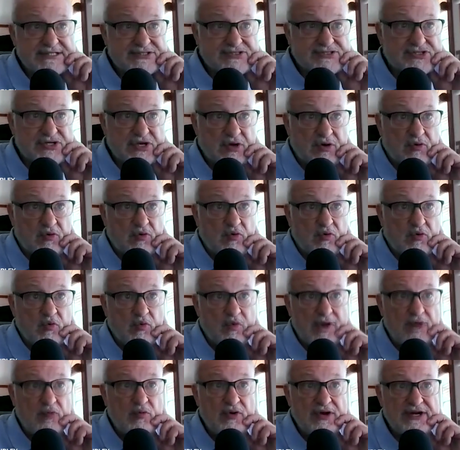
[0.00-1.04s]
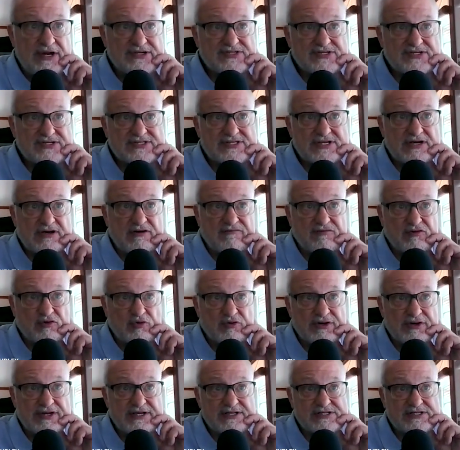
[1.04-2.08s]
So what does it tell
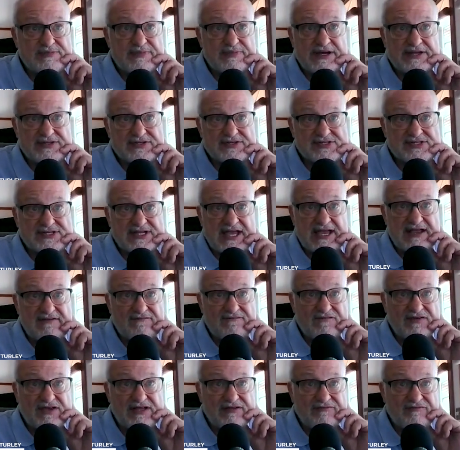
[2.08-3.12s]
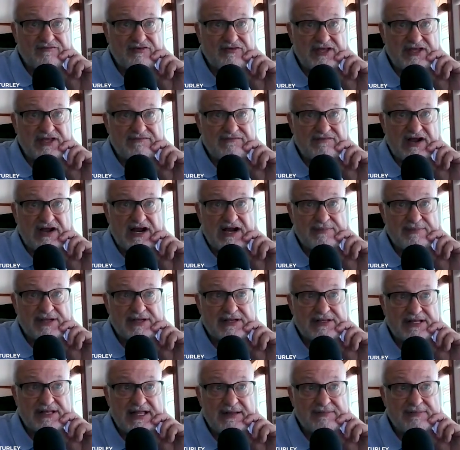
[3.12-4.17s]
Floridians about the state feel for the
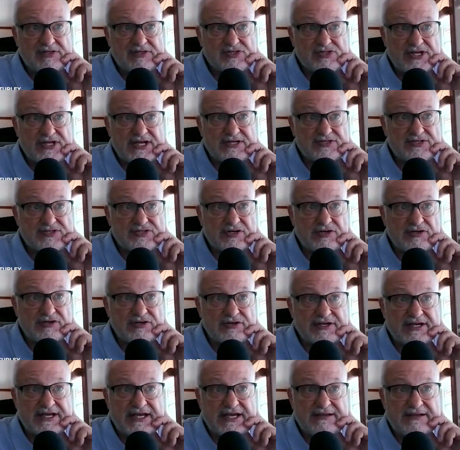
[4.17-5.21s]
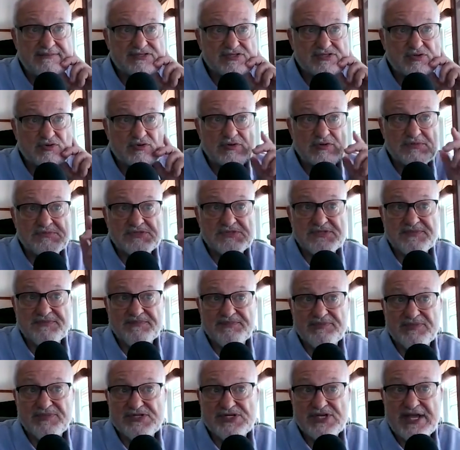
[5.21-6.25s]
environment, climate change, and hurricane storms?
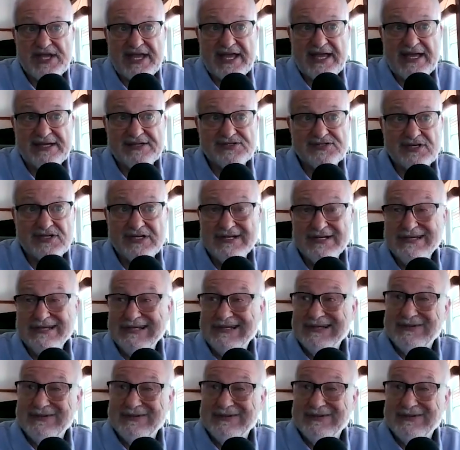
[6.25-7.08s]
She asked.